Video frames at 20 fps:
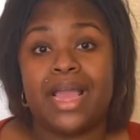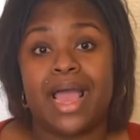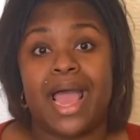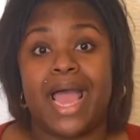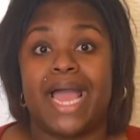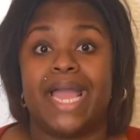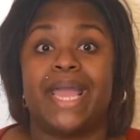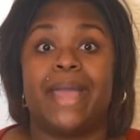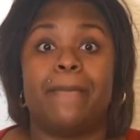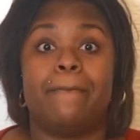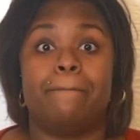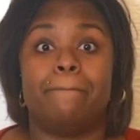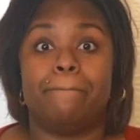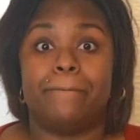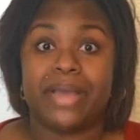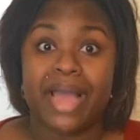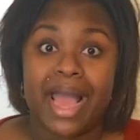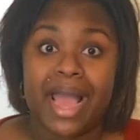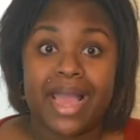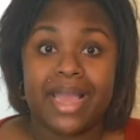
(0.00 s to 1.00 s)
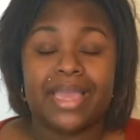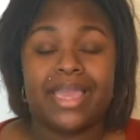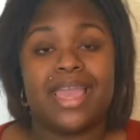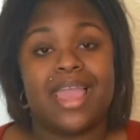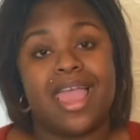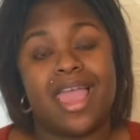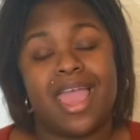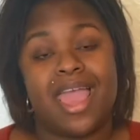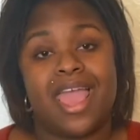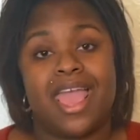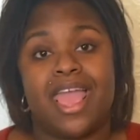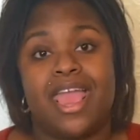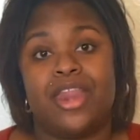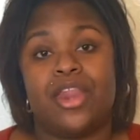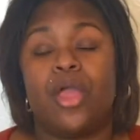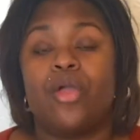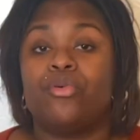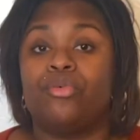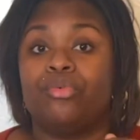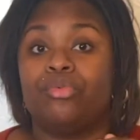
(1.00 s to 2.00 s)
I am back
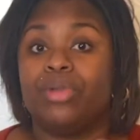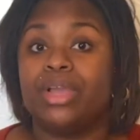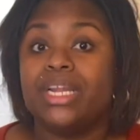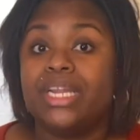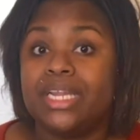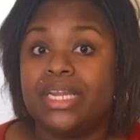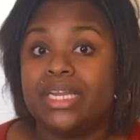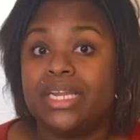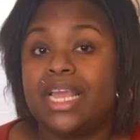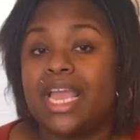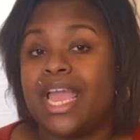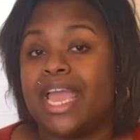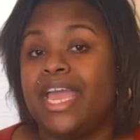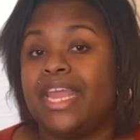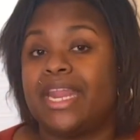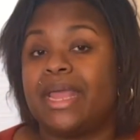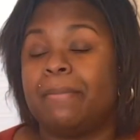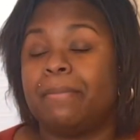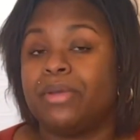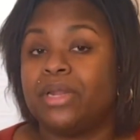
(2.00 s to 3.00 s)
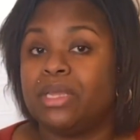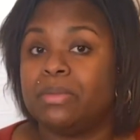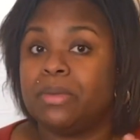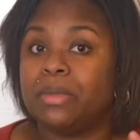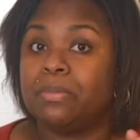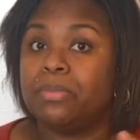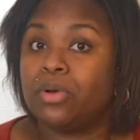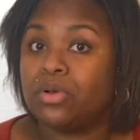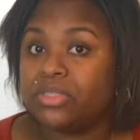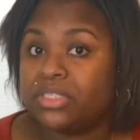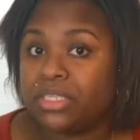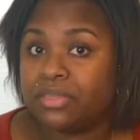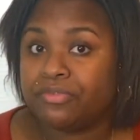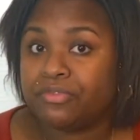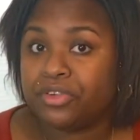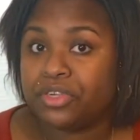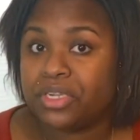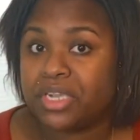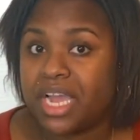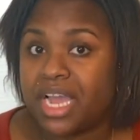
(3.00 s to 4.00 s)
and running, and I'm gonna be posting
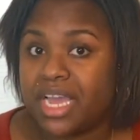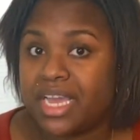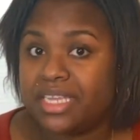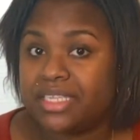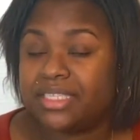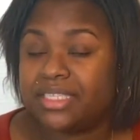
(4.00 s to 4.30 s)
for you guys